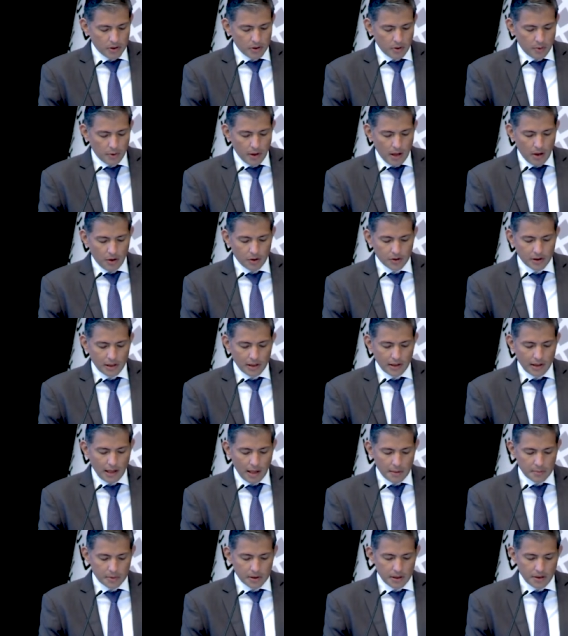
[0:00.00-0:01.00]
Obrador
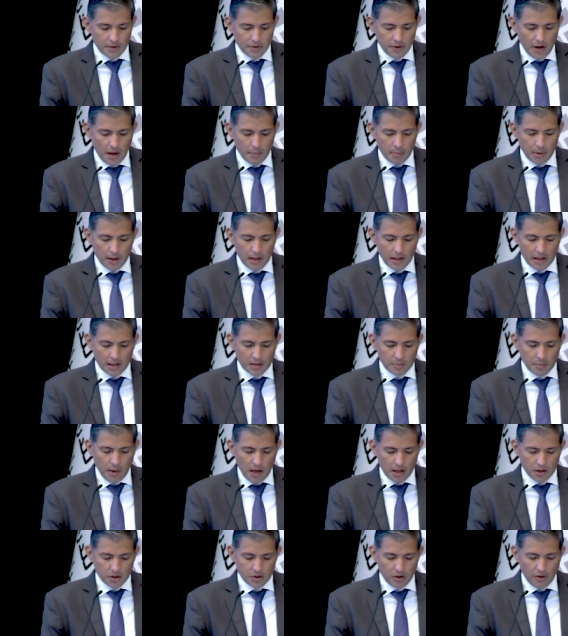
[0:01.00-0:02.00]
attempts rapid
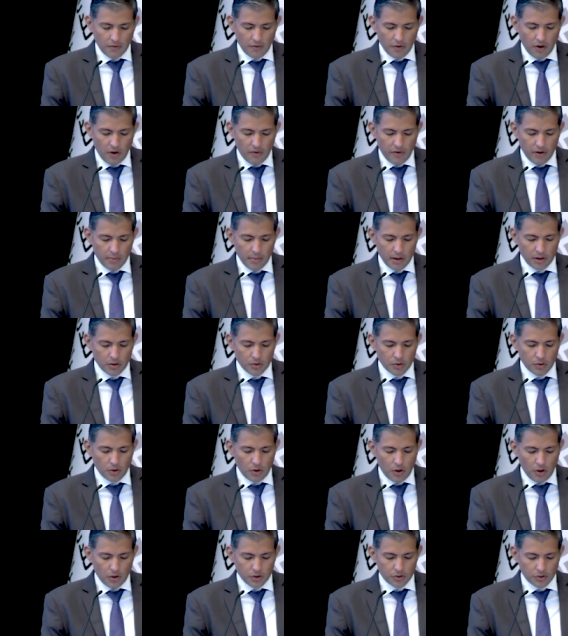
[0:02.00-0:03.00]
expansion of government to
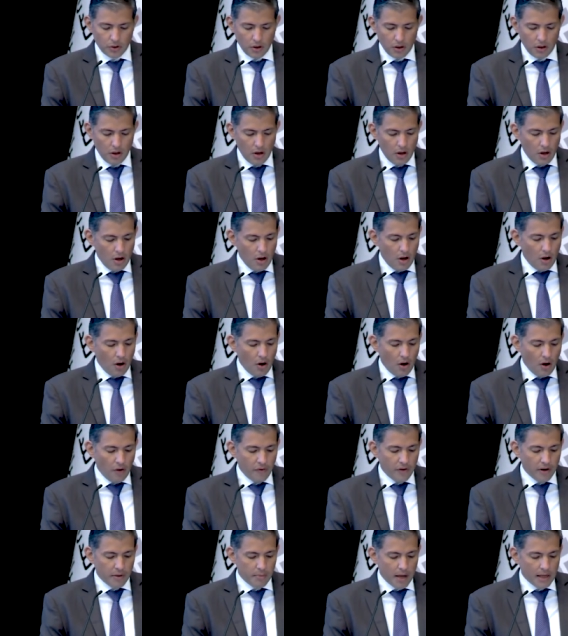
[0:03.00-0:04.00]
control
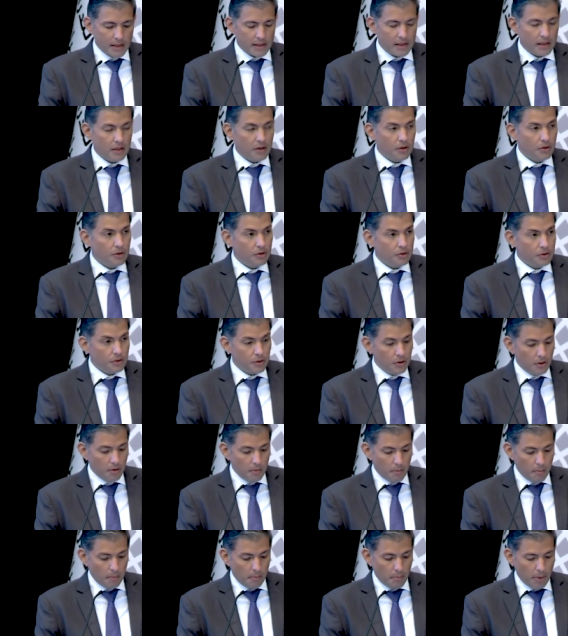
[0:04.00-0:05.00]
over Mexico's
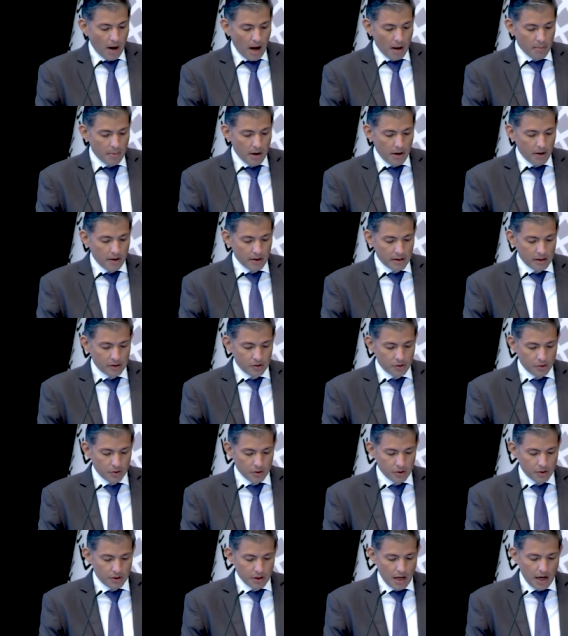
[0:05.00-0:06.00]
primary
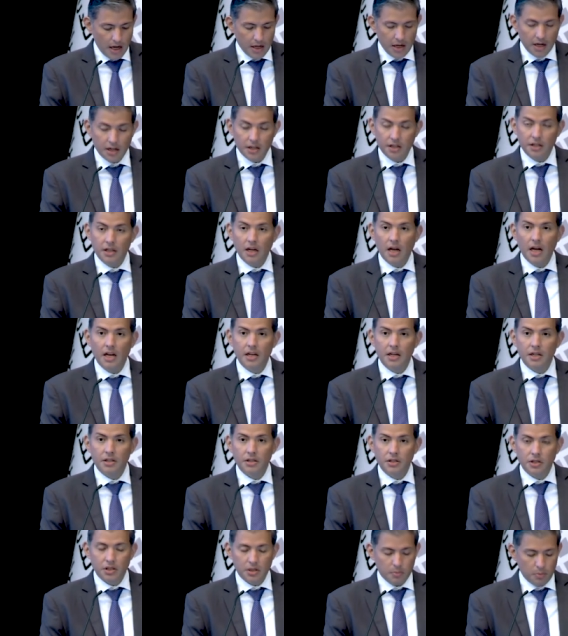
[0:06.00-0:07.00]
resource and
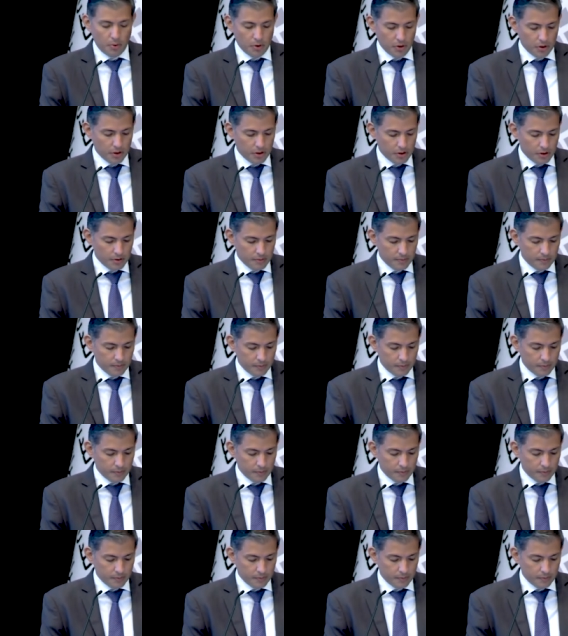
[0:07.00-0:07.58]
energy exports.